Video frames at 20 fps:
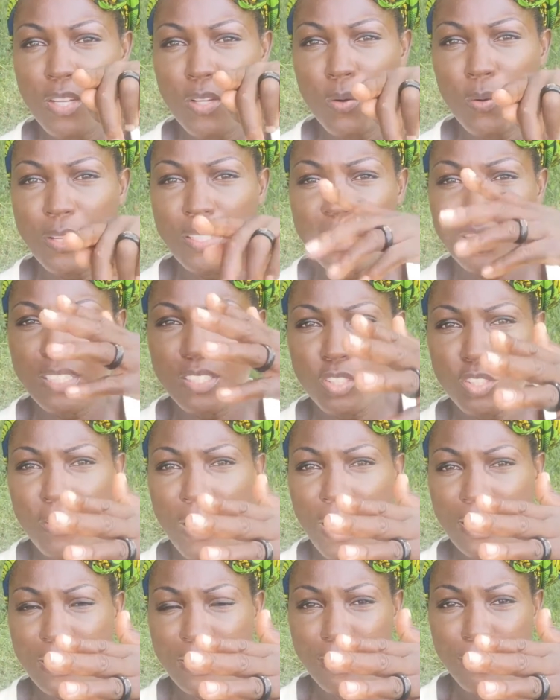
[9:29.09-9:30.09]
it's
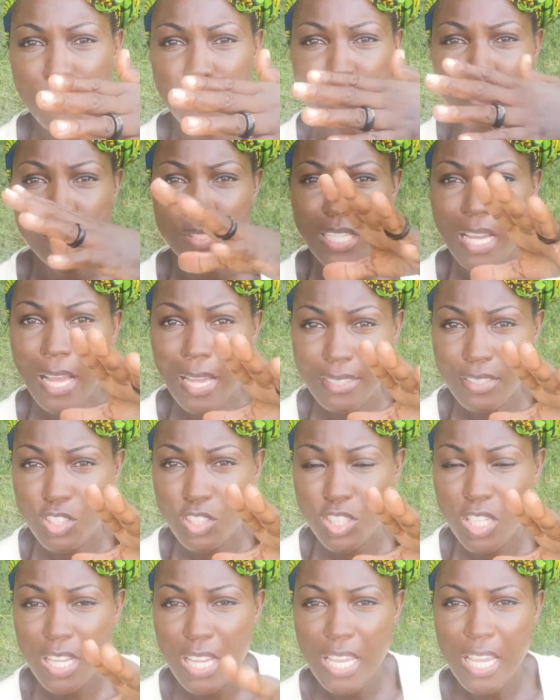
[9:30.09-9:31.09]
contracted through
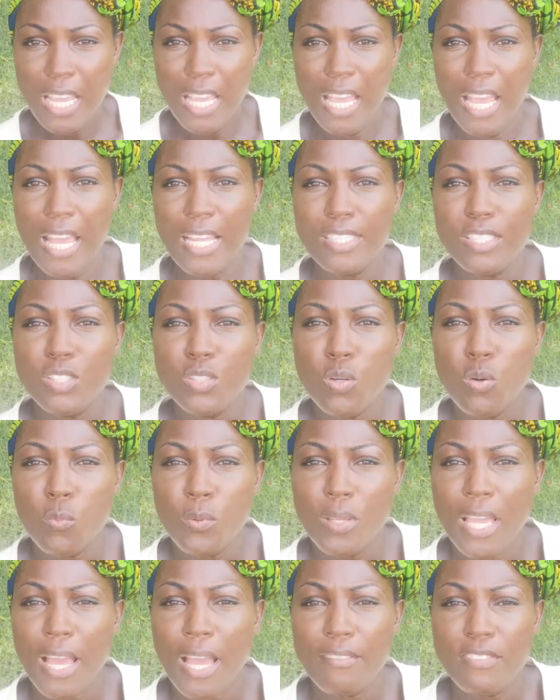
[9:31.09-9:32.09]
touch, and so
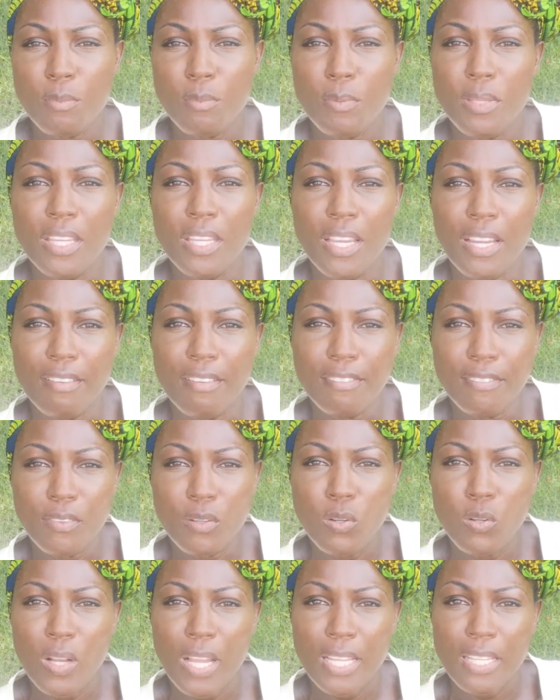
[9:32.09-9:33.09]
we have to be careful.